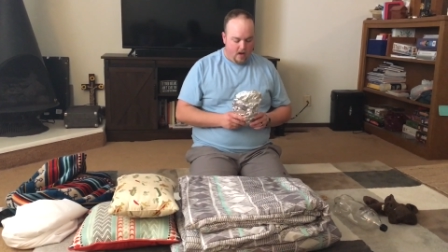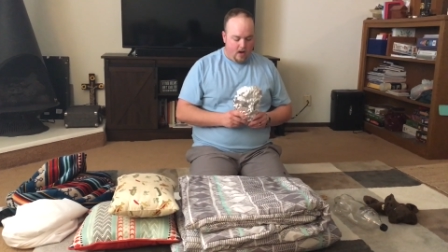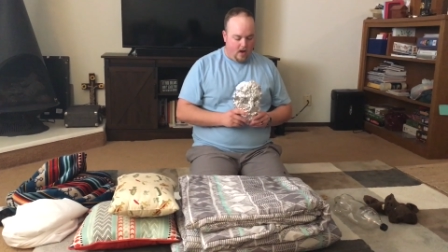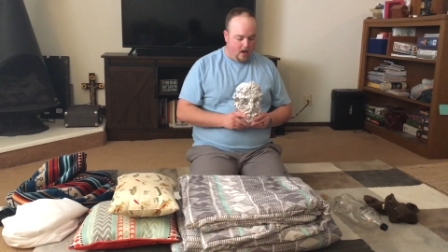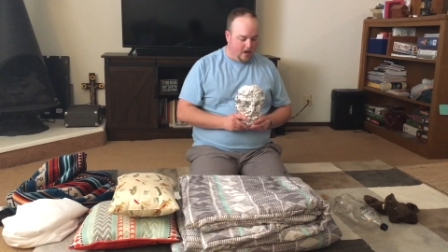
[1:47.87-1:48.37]

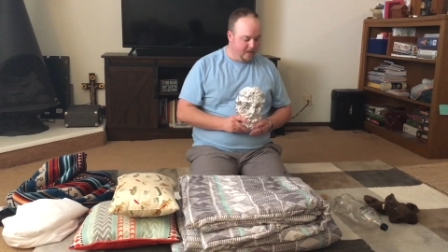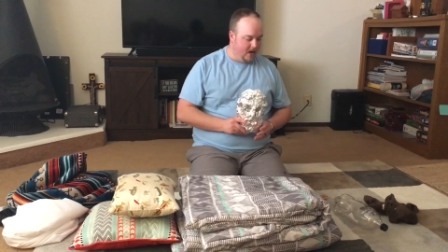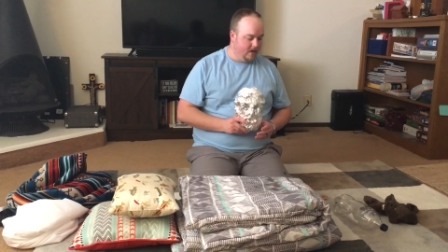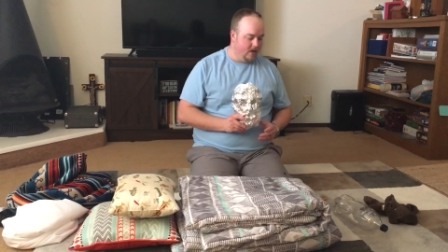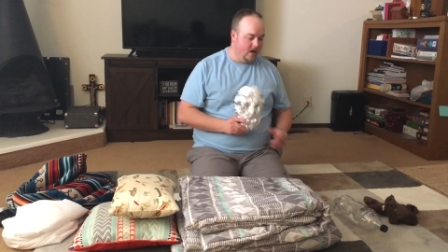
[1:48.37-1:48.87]
Um,
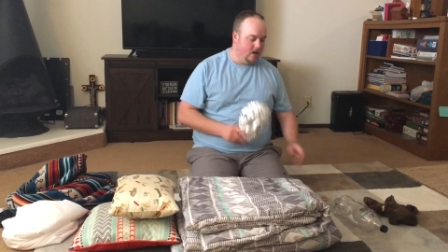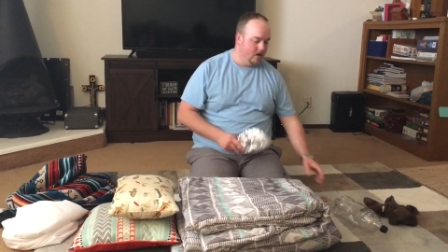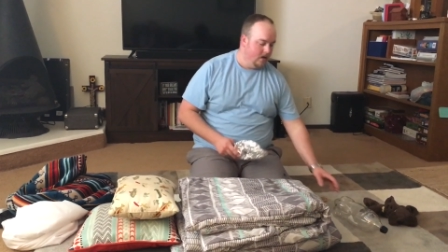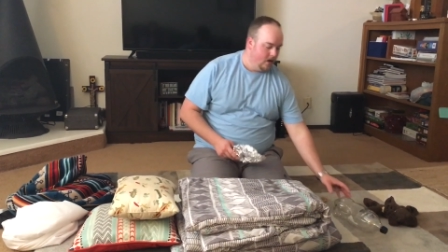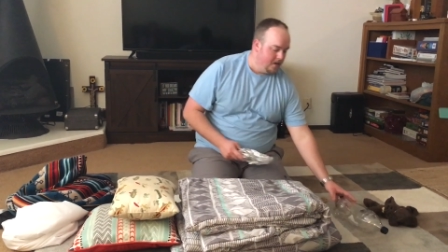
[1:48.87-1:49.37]
and then
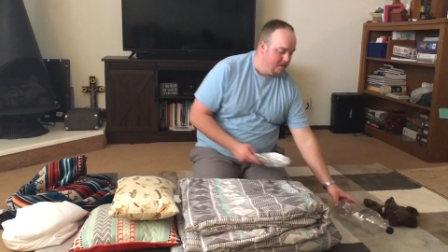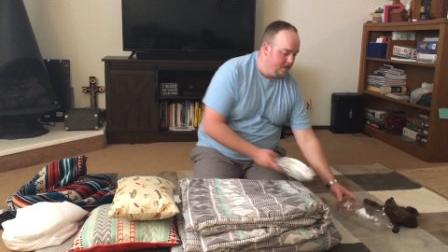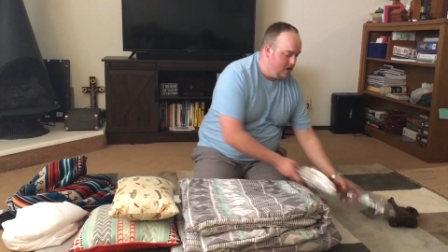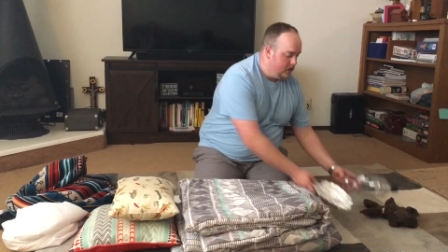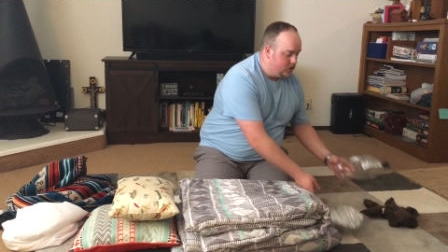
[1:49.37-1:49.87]

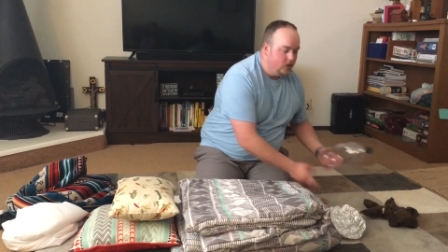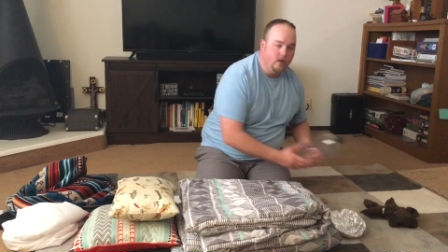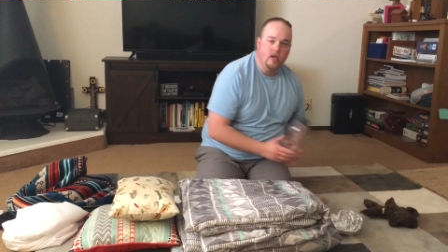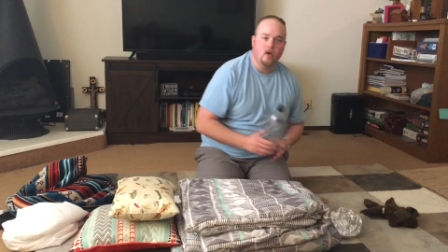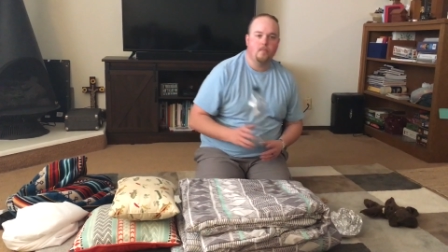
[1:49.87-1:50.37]
a two
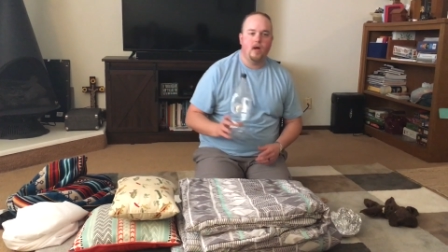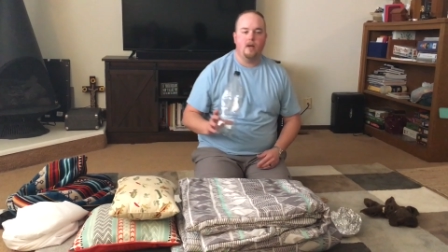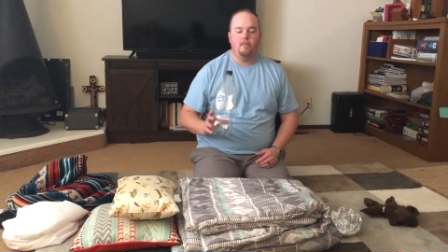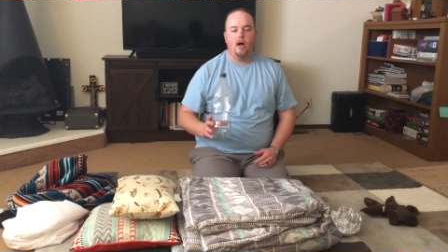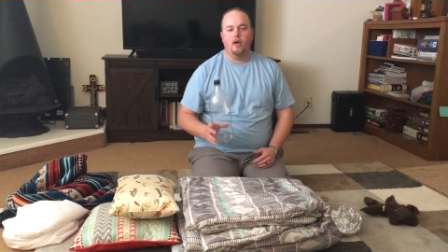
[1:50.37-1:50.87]
liter
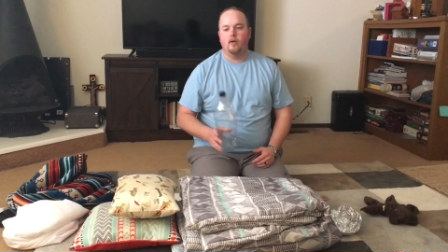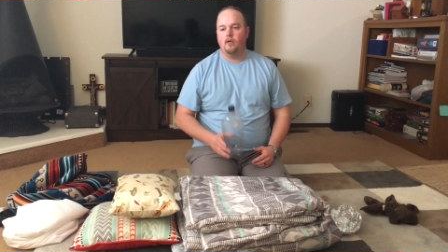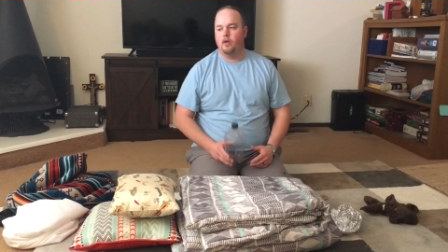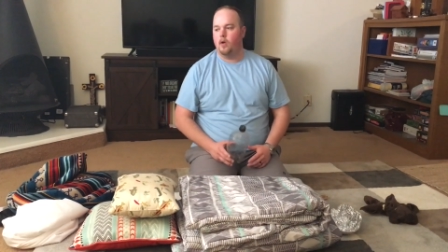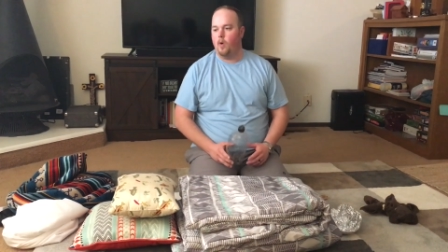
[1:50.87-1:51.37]
pop bottle
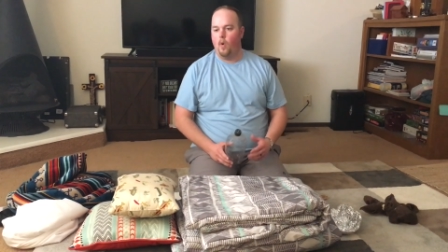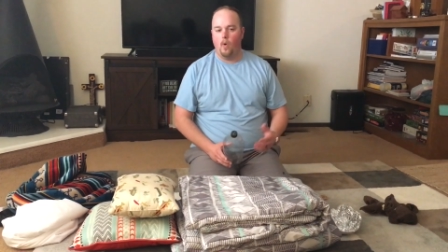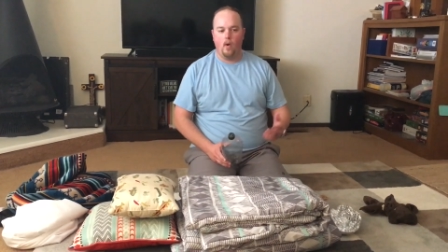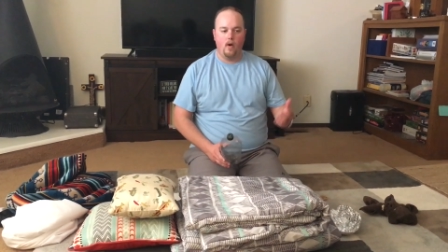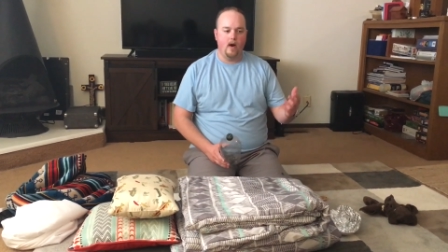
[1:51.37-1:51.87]

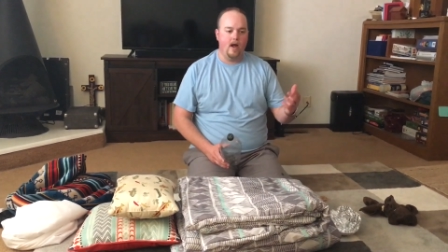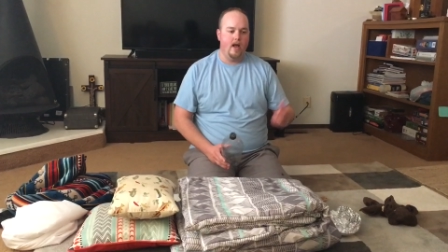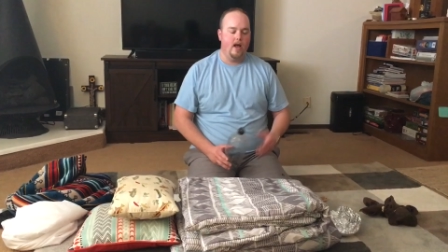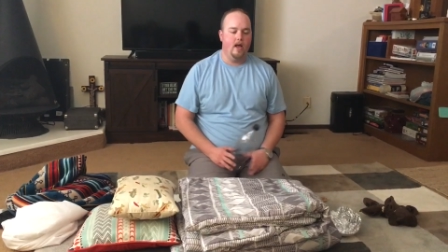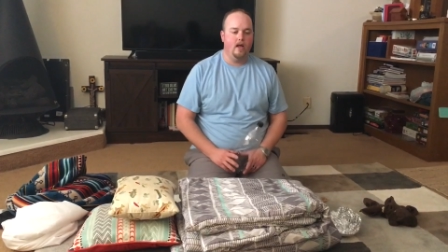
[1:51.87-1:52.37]
or
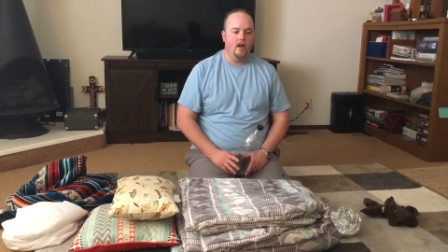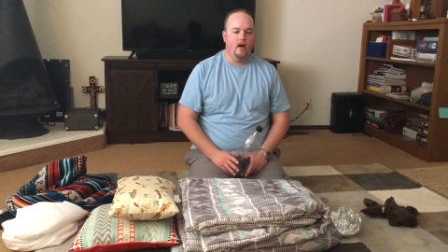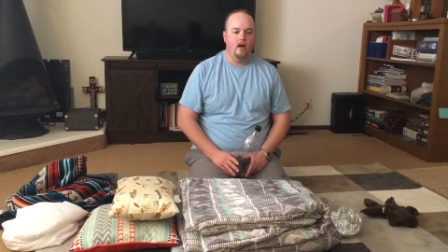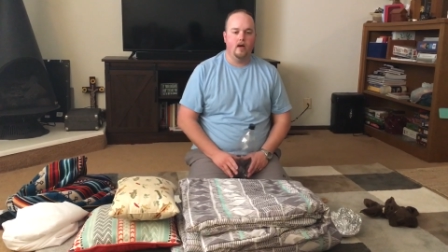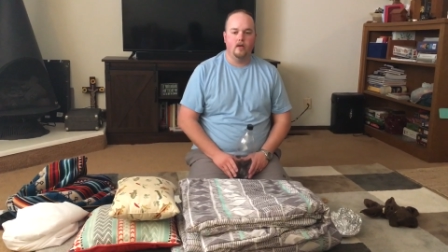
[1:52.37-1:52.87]
a
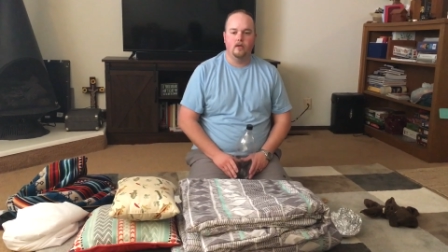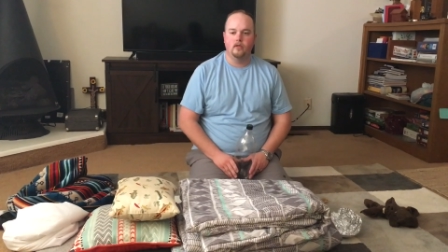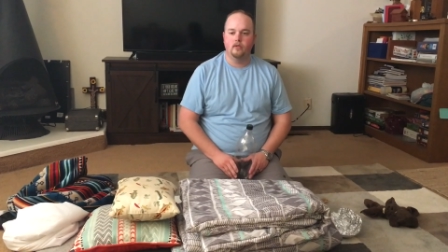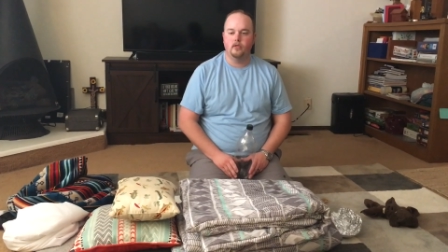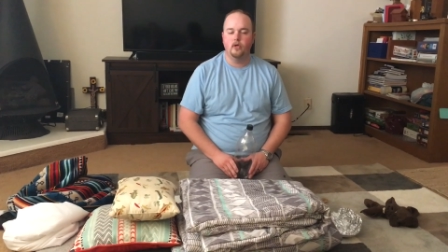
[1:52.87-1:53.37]
uh,
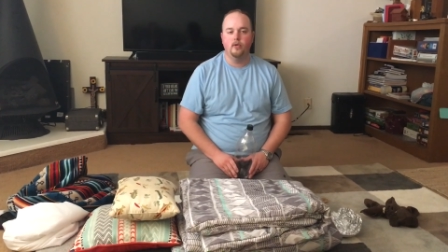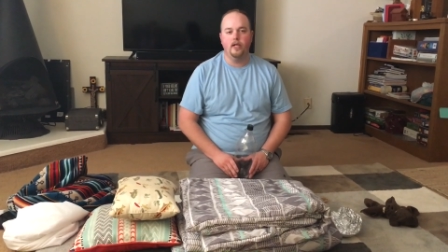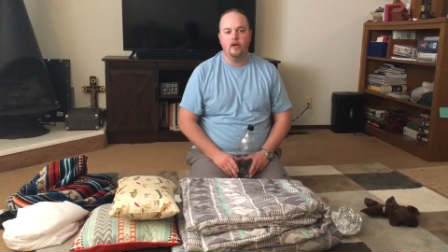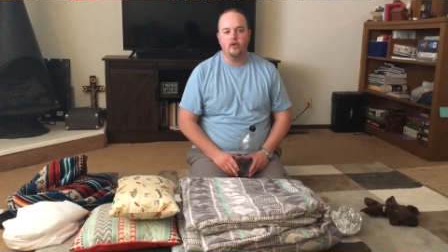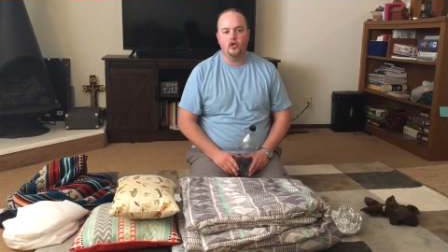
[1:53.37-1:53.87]
two
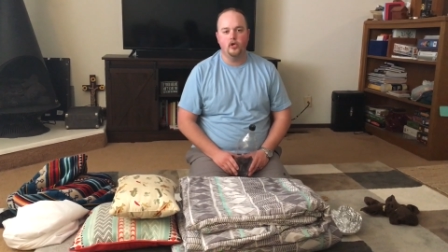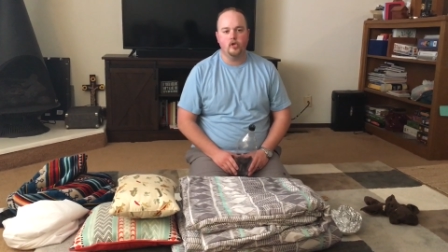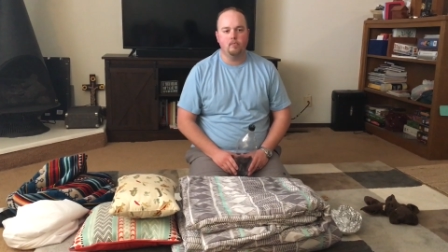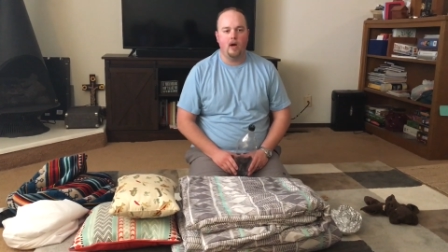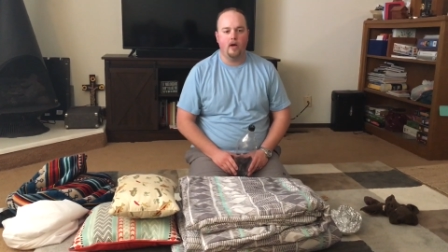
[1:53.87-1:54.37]
liter juice
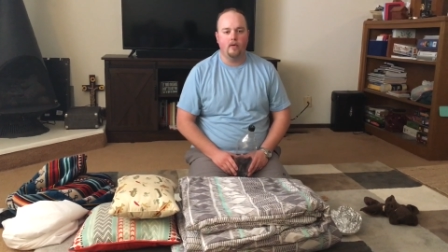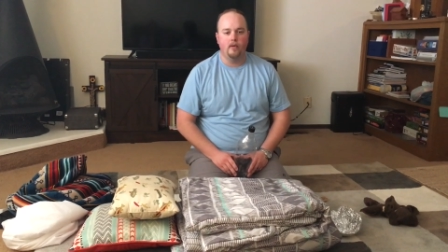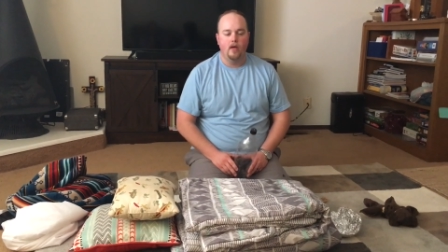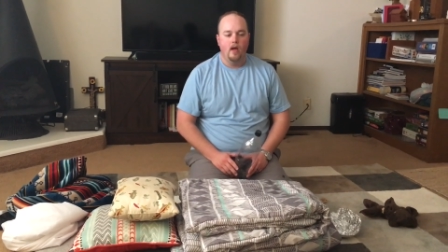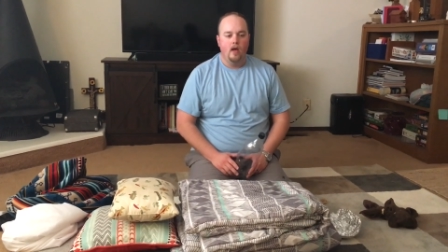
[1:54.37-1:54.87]
bottle.
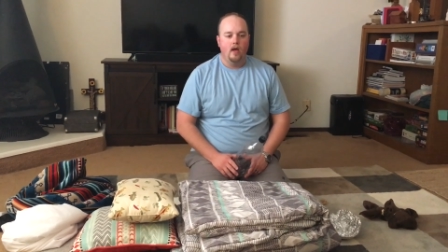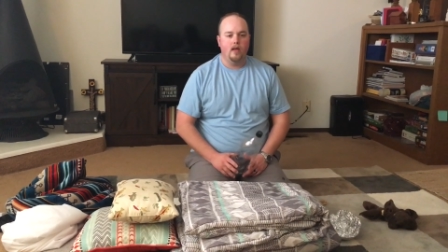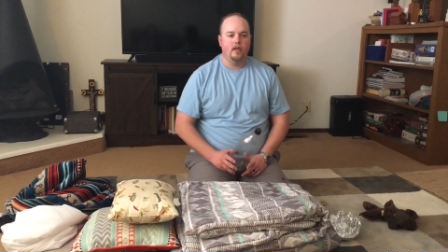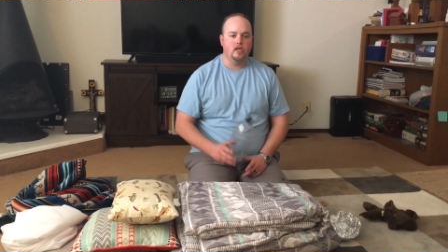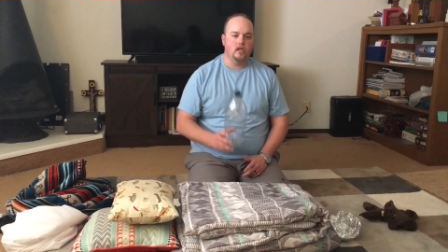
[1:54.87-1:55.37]
And
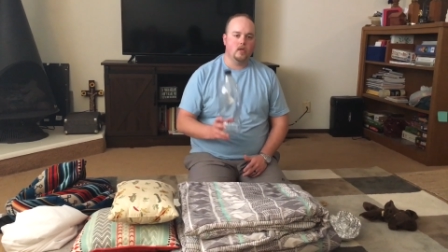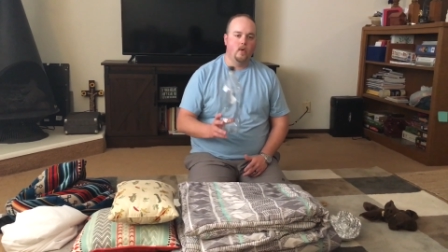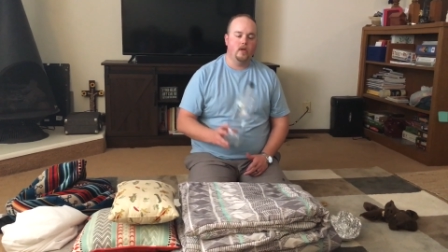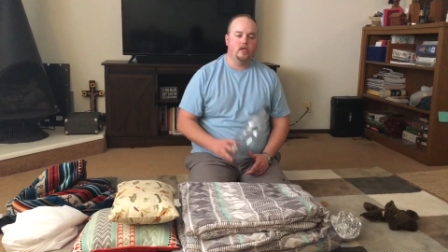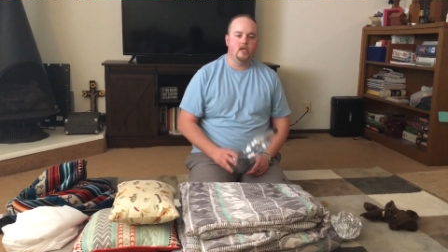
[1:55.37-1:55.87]
this is
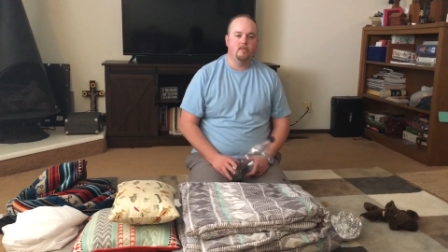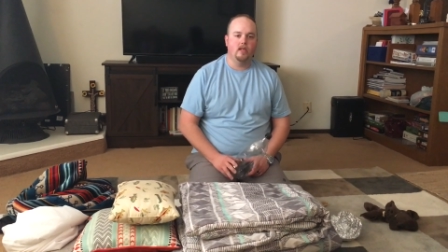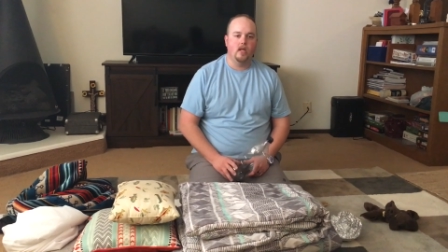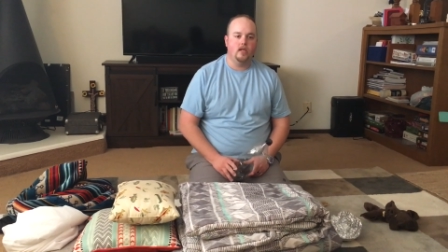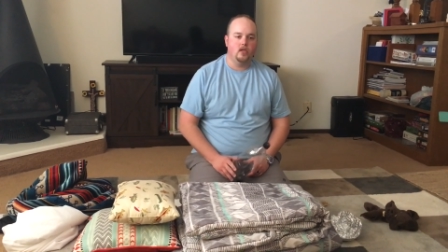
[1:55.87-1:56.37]
going to
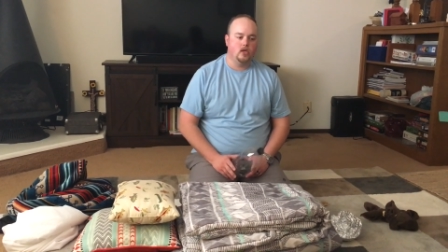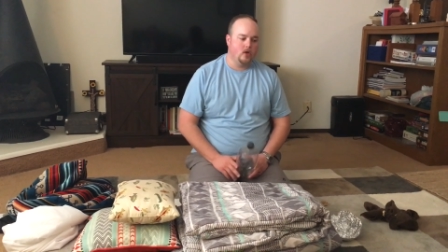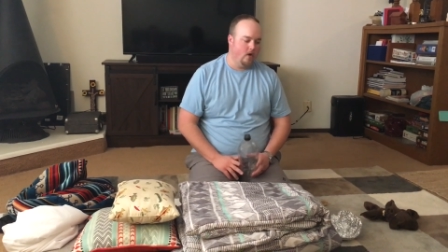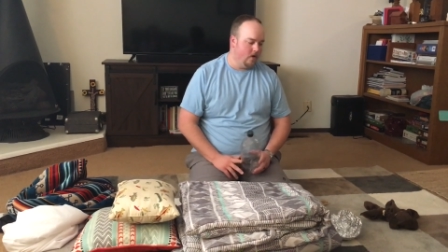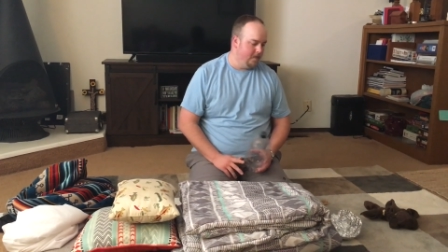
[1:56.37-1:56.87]
simulate the
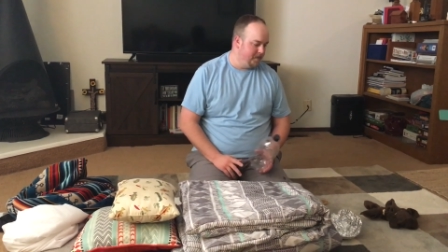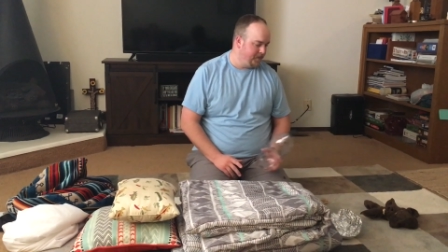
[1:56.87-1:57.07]
sternum.